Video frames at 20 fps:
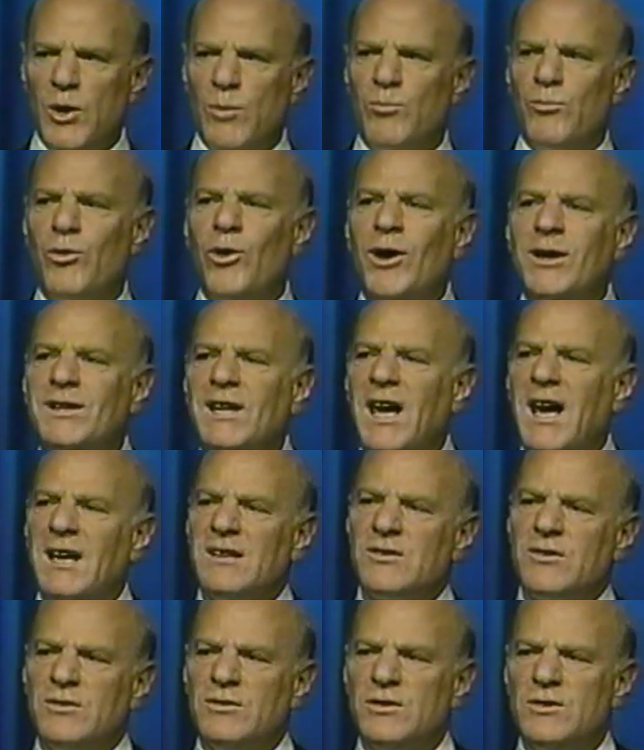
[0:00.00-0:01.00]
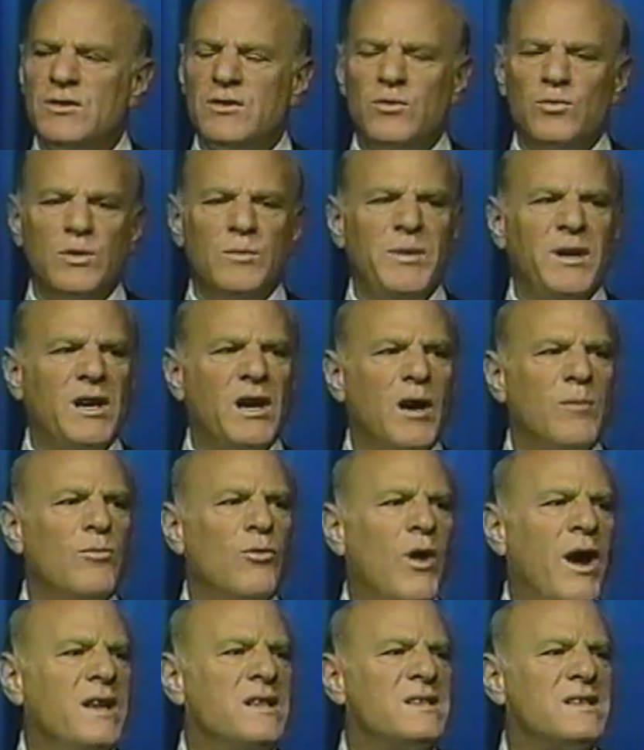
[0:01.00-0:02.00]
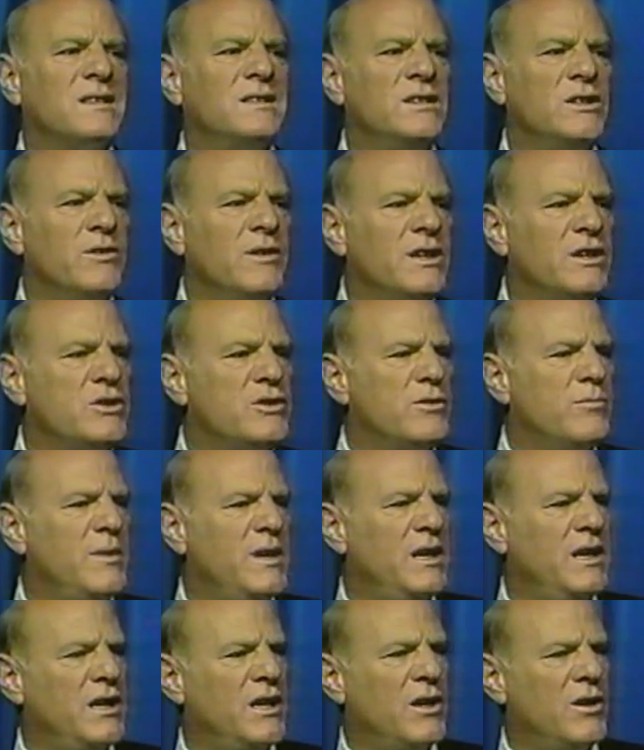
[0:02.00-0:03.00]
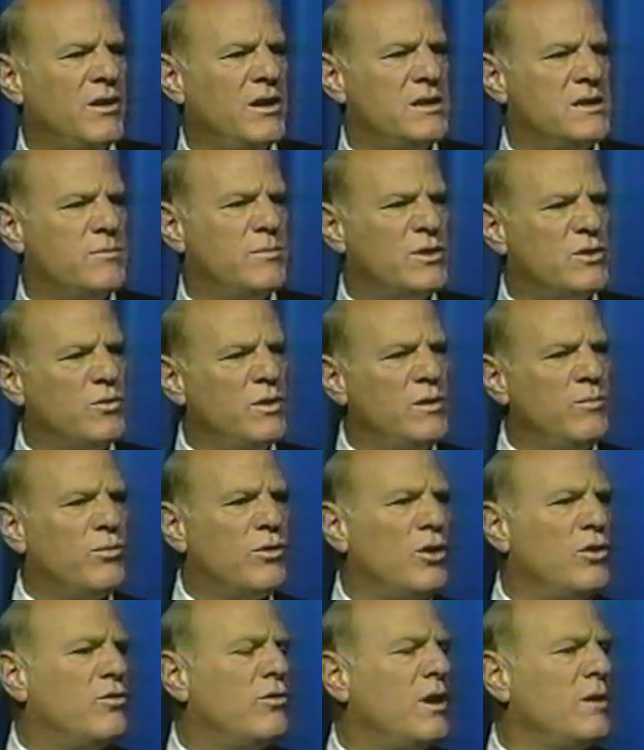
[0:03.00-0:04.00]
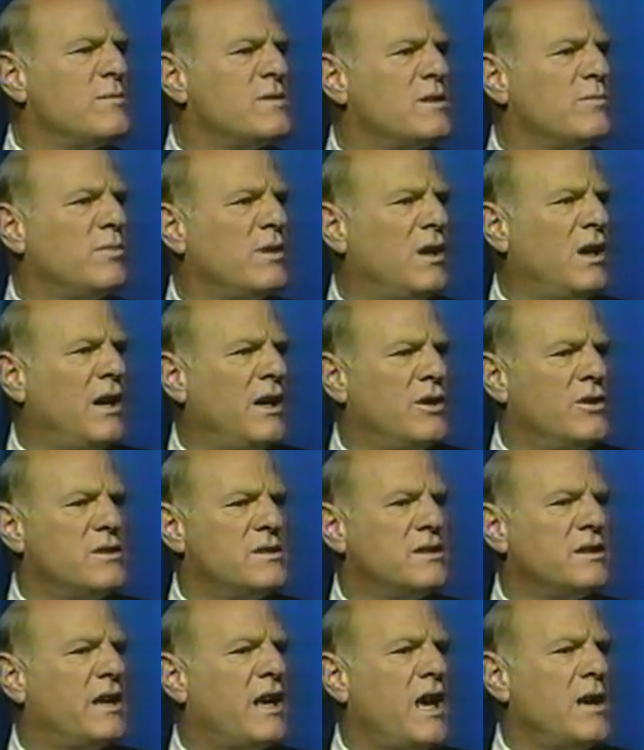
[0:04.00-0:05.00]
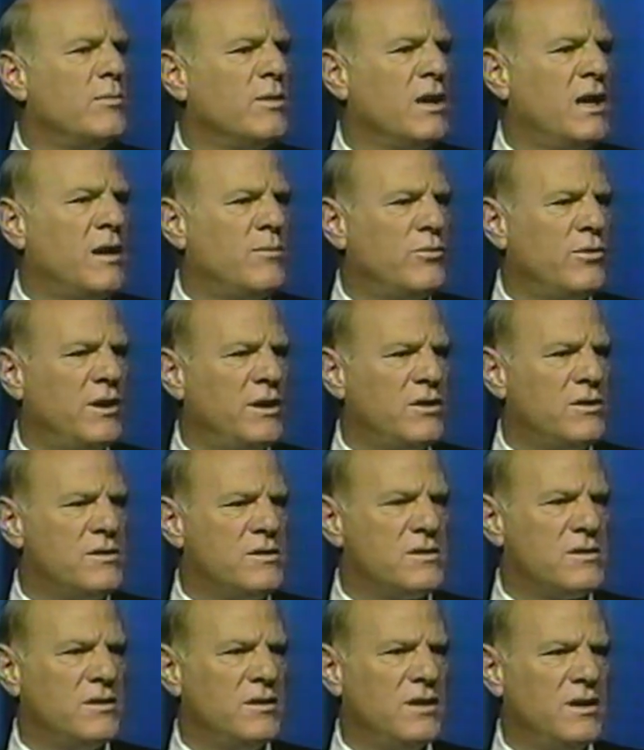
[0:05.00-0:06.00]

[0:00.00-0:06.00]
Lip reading: broadcasters would become rights-clearing intermediaries between program suppliers and cable operators.